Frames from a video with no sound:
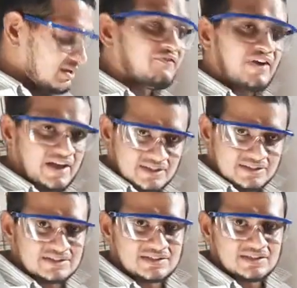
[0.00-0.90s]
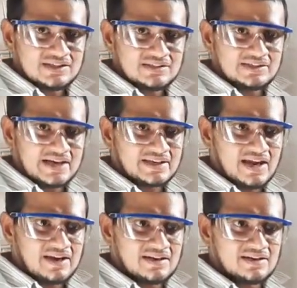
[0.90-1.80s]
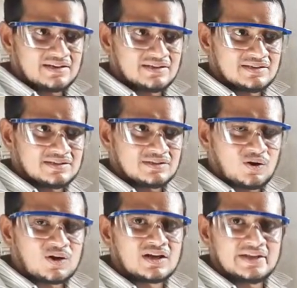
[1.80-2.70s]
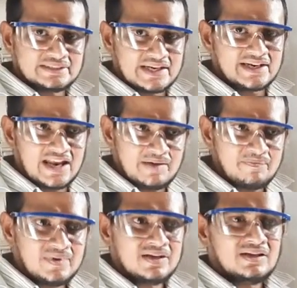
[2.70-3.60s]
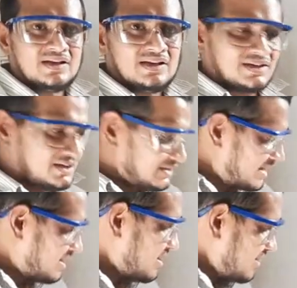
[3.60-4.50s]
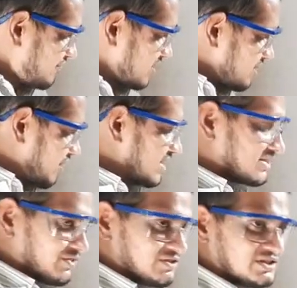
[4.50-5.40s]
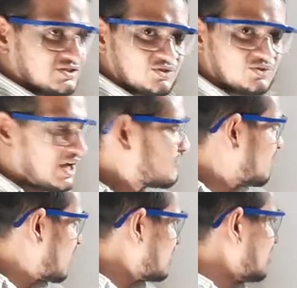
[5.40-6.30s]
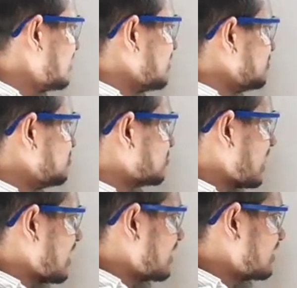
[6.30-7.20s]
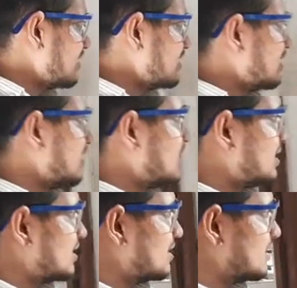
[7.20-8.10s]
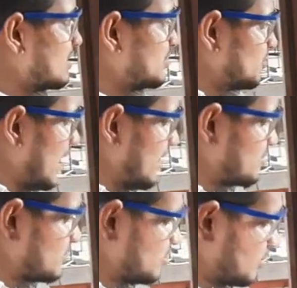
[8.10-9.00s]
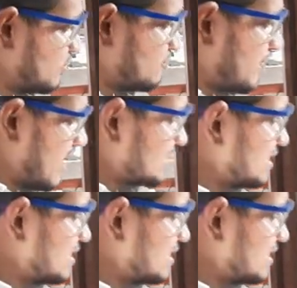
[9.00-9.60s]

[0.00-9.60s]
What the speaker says: fires that can occur inside the lab, there are different fire extinguishers. So number one, you have to know where